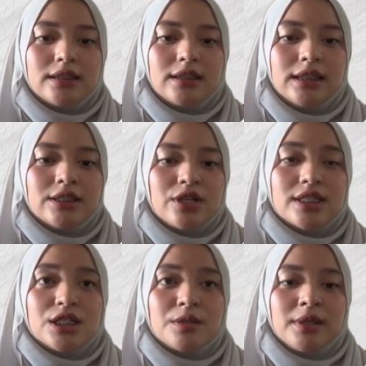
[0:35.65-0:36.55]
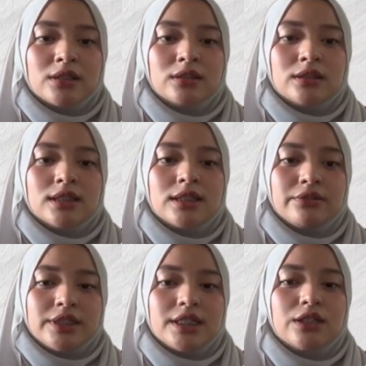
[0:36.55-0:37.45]
The transition metals
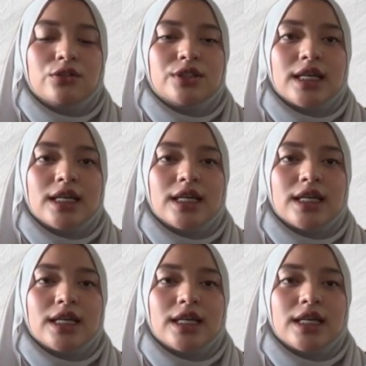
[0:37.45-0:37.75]
series includes